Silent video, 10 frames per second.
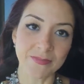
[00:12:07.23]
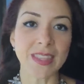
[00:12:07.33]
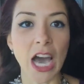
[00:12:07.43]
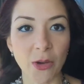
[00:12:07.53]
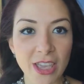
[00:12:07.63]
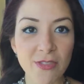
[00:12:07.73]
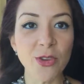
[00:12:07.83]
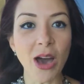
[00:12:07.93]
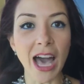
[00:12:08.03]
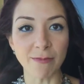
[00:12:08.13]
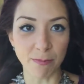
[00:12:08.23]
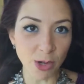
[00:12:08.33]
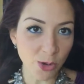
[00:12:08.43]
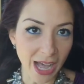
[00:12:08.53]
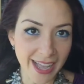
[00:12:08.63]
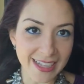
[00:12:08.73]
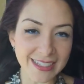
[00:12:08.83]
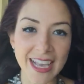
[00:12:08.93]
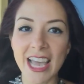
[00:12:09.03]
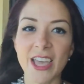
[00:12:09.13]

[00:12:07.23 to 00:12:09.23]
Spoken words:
Now, if you have blue eyes,